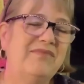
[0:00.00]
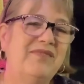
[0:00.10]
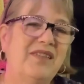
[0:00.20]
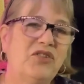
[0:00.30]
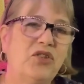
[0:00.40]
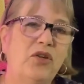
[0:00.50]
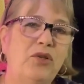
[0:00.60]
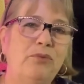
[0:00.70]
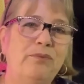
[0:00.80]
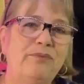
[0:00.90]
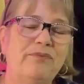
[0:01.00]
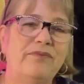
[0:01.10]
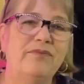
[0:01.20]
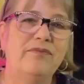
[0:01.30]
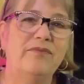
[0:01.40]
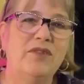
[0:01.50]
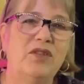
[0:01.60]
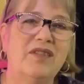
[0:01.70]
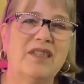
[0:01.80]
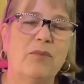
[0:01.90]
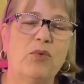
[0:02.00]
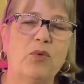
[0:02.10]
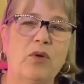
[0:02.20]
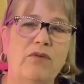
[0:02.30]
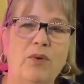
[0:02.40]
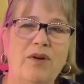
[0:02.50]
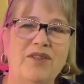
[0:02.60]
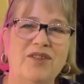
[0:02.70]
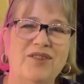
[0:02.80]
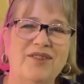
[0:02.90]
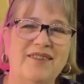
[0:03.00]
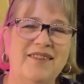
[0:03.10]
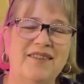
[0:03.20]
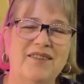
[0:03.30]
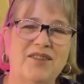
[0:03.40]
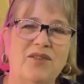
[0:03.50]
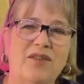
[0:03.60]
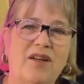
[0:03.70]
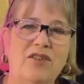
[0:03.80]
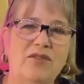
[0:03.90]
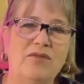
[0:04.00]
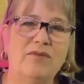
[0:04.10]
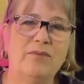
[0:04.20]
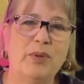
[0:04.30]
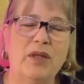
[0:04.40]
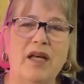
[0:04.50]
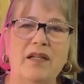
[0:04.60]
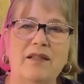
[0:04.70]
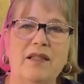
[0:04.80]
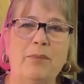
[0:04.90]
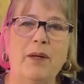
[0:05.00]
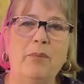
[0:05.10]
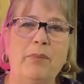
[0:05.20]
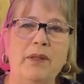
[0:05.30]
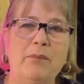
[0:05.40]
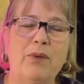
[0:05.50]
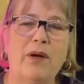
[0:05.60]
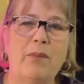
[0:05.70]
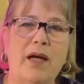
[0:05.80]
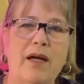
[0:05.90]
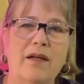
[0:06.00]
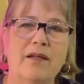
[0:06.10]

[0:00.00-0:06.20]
I'll show you. You can skip through it if you want to. So I'll put that clip up and be right back.